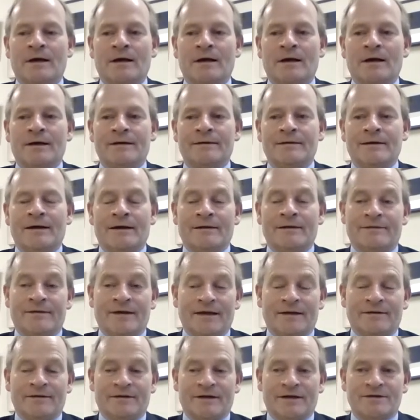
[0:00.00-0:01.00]
I
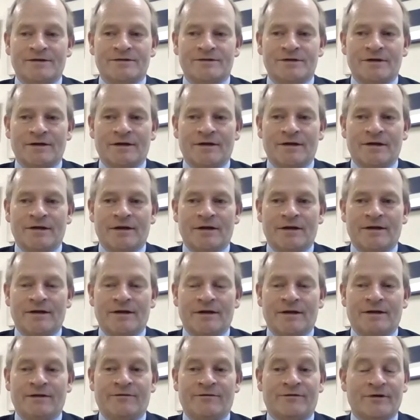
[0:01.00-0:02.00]
think that
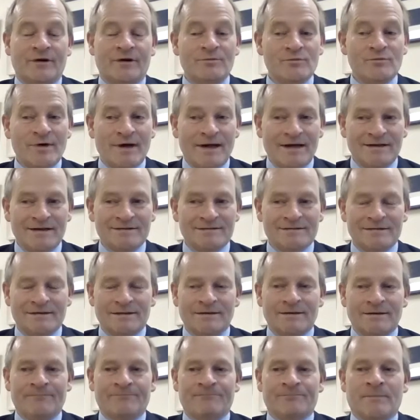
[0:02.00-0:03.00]
in some ways,
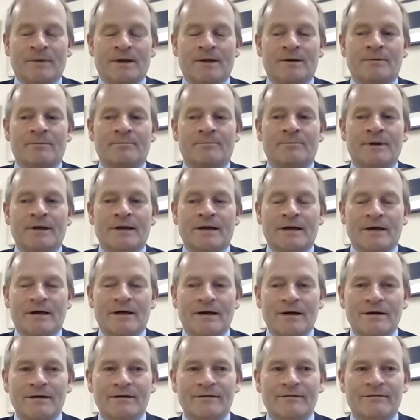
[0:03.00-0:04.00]

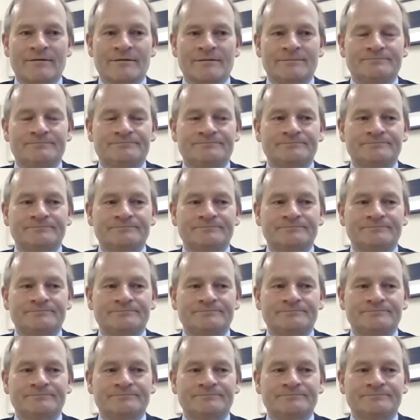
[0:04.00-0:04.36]
because